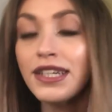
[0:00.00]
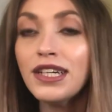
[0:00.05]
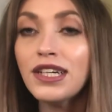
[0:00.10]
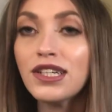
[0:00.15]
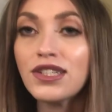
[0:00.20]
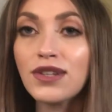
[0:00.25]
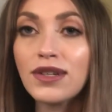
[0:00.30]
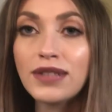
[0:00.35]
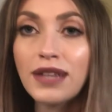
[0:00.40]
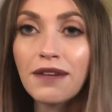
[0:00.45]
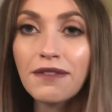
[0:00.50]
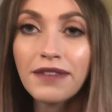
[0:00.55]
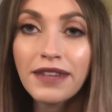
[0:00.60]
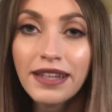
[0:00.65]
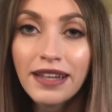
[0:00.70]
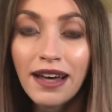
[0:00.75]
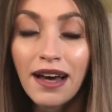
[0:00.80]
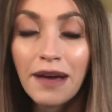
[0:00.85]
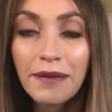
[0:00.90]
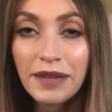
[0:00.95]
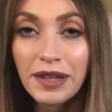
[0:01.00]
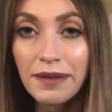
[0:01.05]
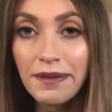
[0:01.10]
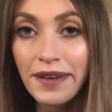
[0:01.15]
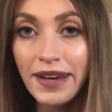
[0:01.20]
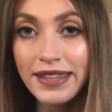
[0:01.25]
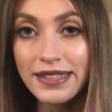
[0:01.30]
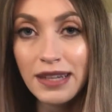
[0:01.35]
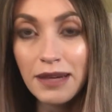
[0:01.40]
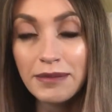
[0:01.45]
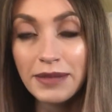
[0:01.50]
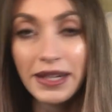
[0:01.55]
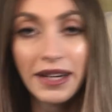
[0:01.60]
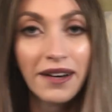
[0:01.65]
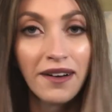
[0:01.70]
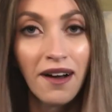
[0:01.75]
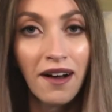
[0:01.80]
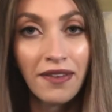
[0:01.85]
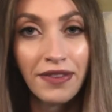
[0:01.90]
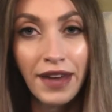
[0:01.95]
So I'll definitely keep you guys updated
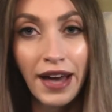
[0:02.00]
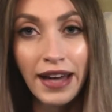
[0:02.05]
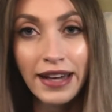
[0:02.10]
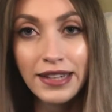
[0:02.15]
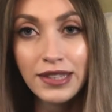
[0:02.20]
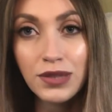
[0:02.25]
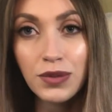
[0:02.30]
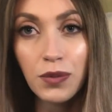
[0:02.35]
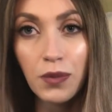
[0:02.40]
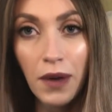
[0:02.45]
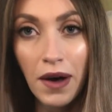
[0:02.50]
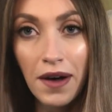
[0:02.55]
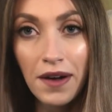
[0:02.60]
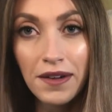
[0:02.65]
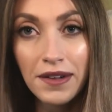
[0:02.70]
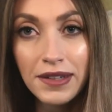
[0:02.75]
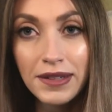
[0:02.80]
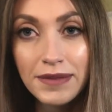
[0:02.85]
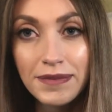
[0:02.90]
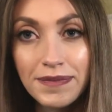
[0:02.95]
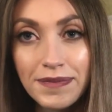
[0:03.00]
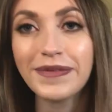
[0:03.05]
on that as well.